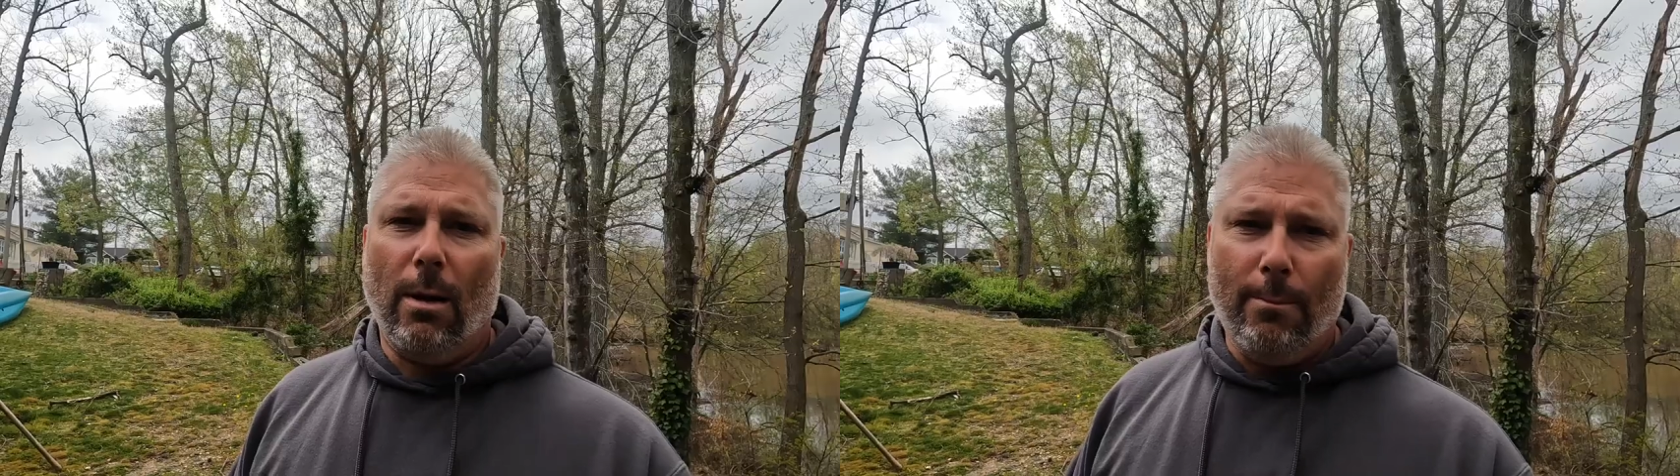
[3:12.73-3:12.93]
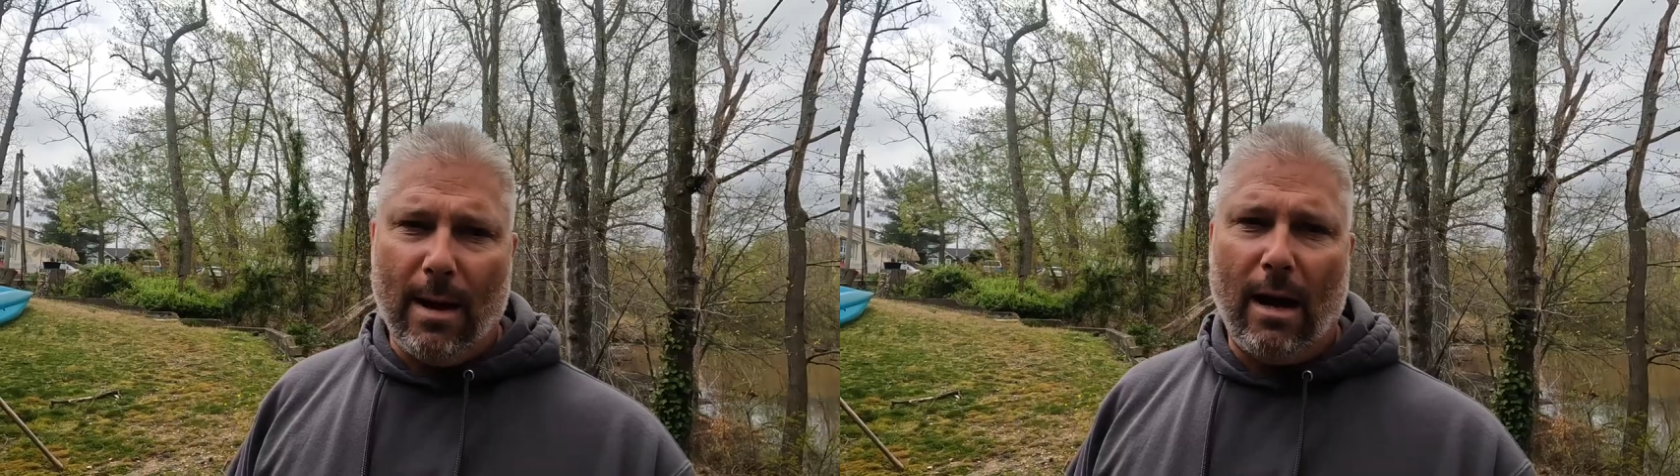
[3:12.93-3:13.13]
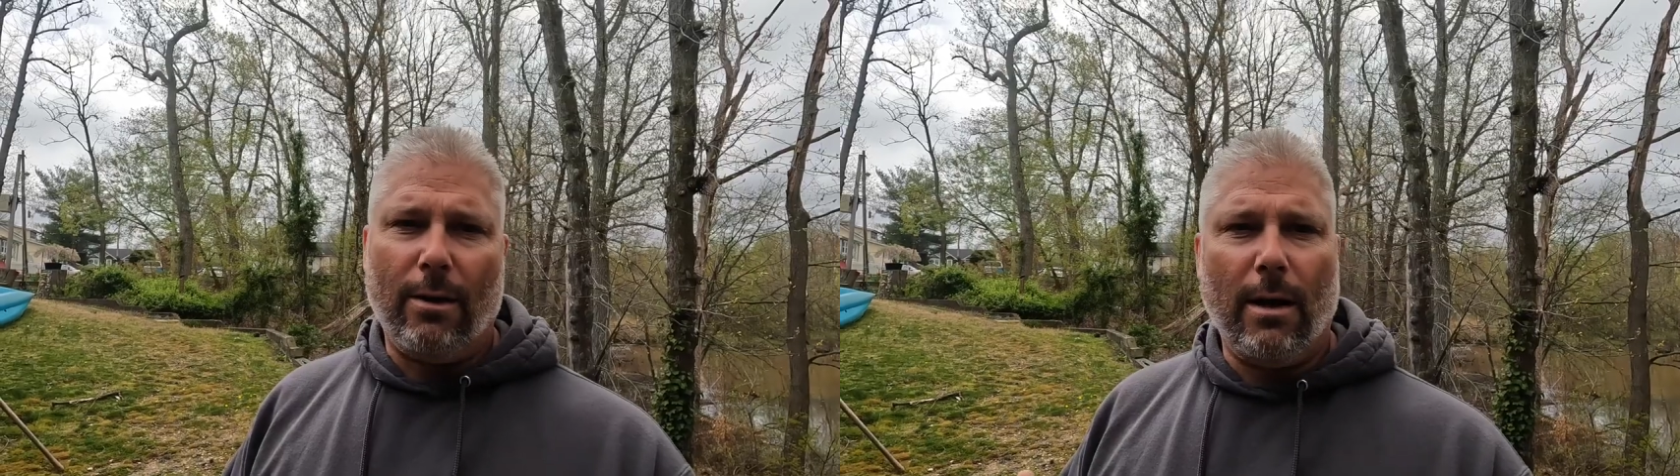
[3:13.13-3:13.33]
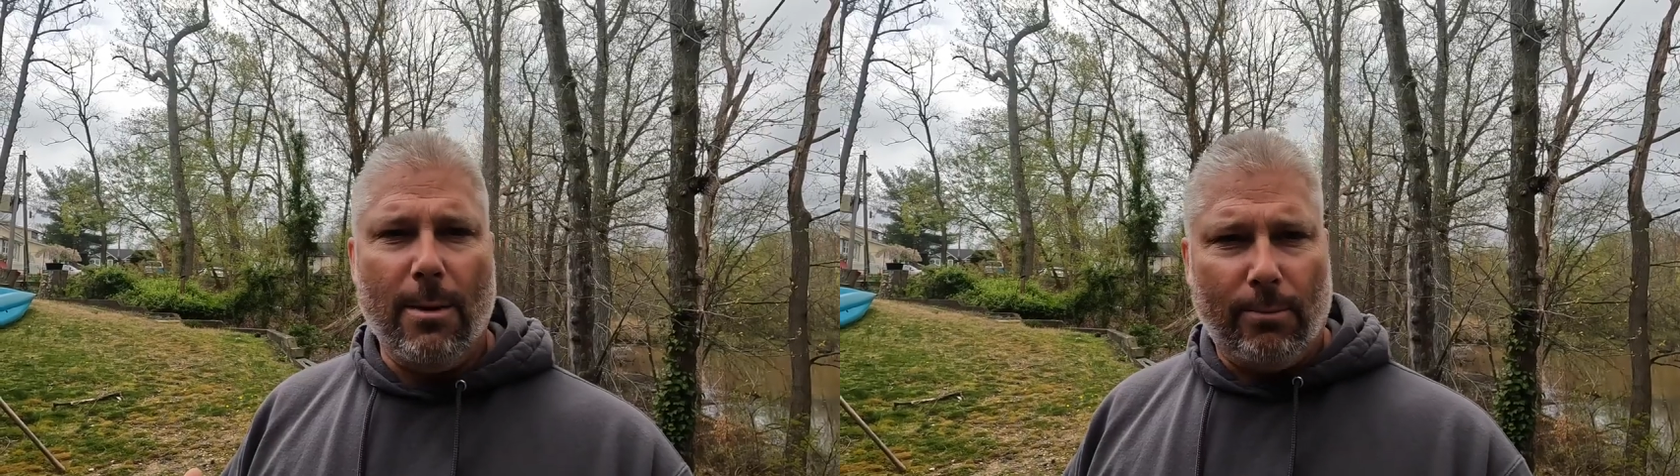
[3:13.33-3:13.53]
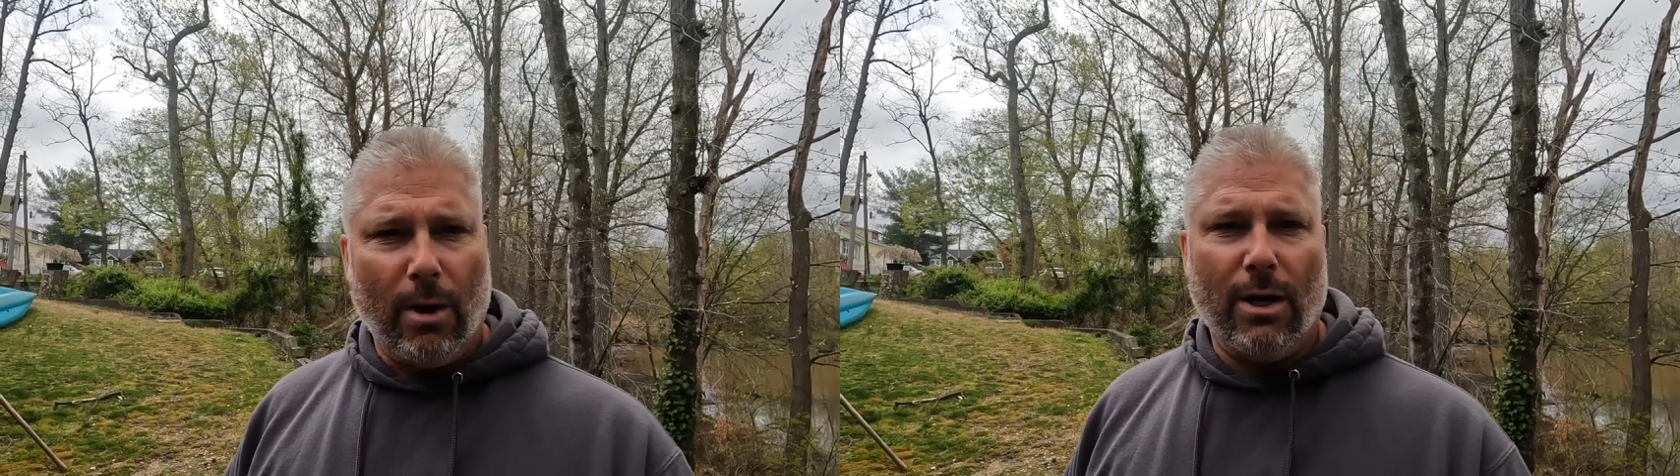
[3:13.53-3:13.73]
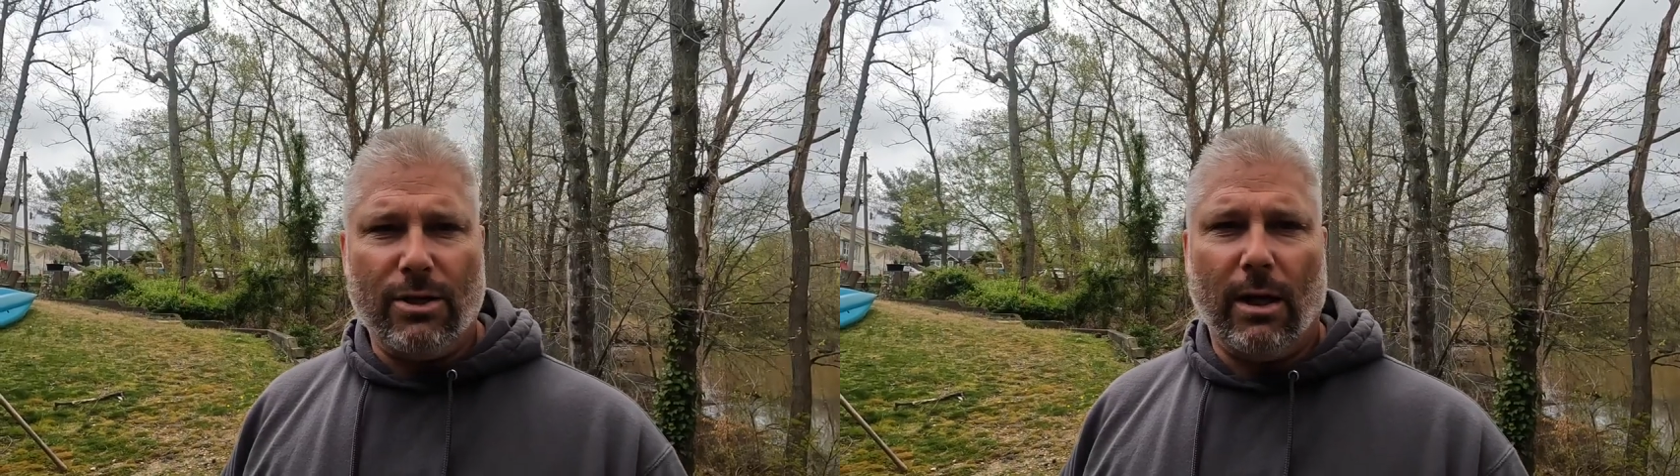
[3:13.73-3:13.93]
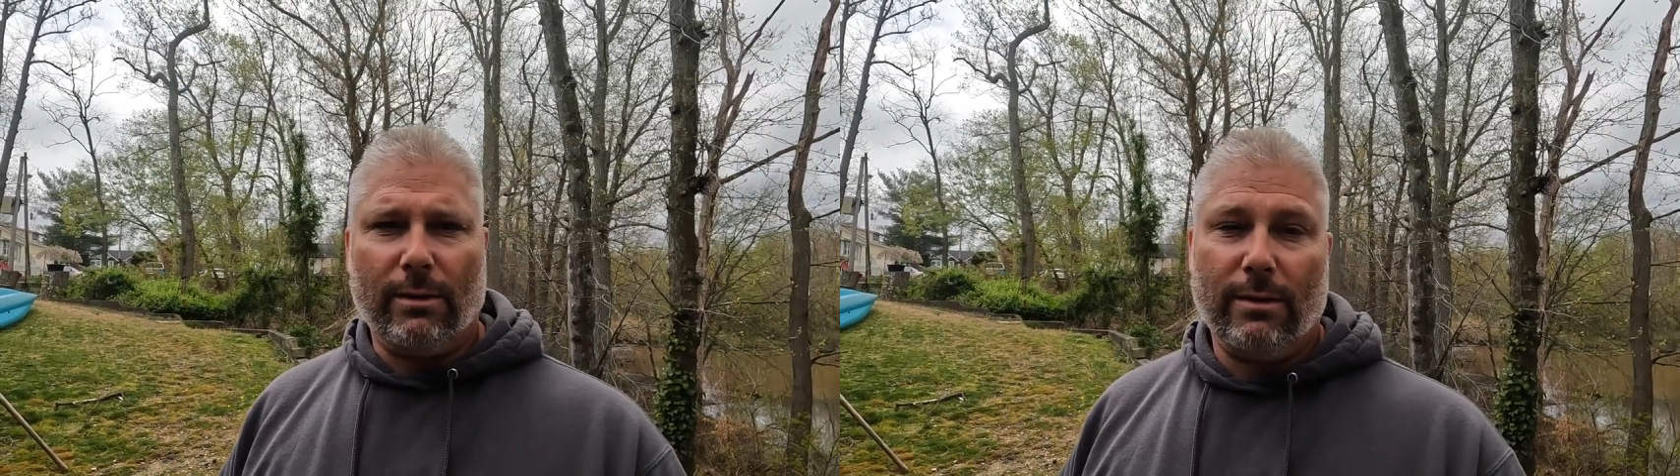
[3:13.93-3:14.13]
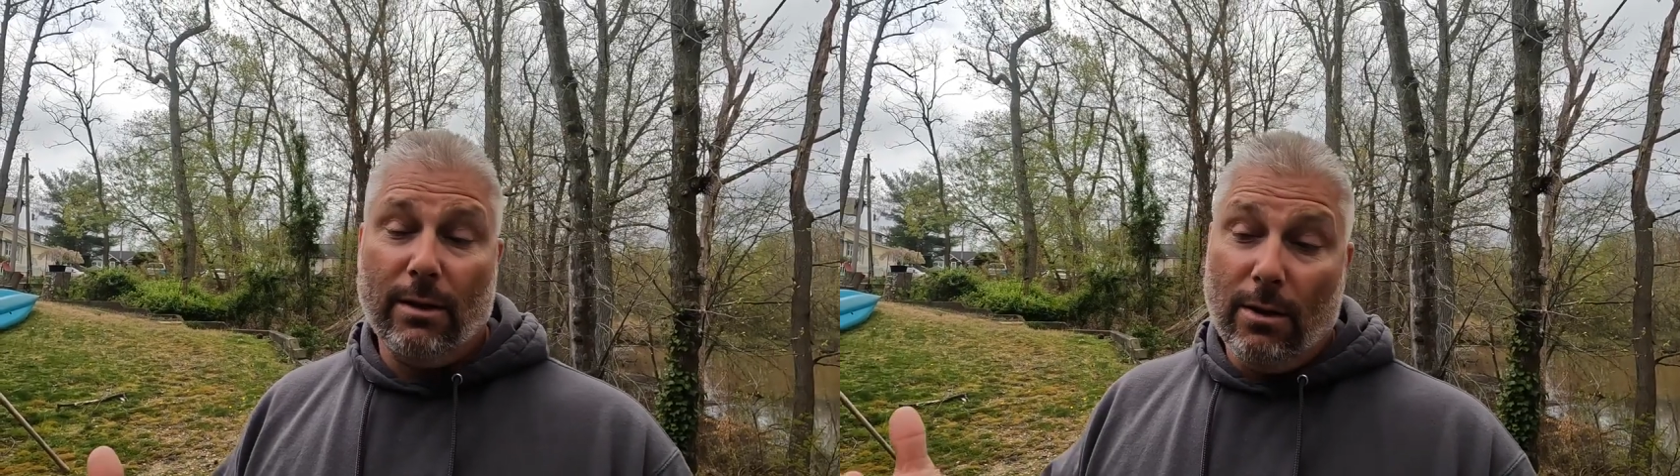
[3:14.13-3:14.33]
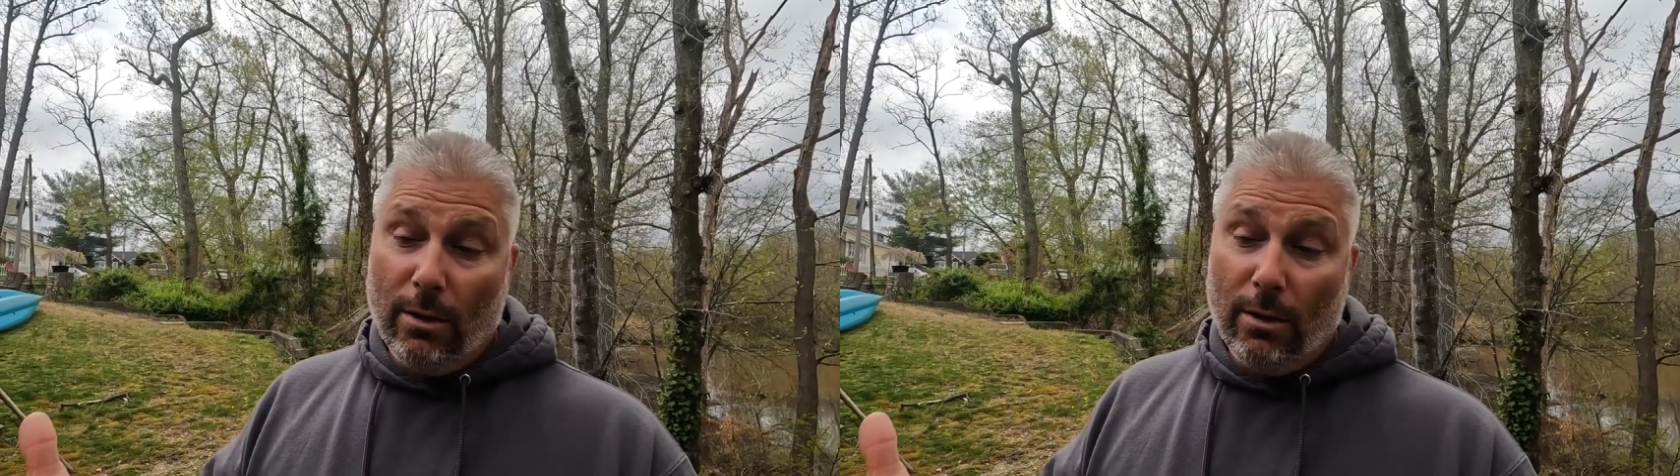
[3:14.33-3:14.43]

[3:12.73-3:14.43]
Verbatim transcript: about a project,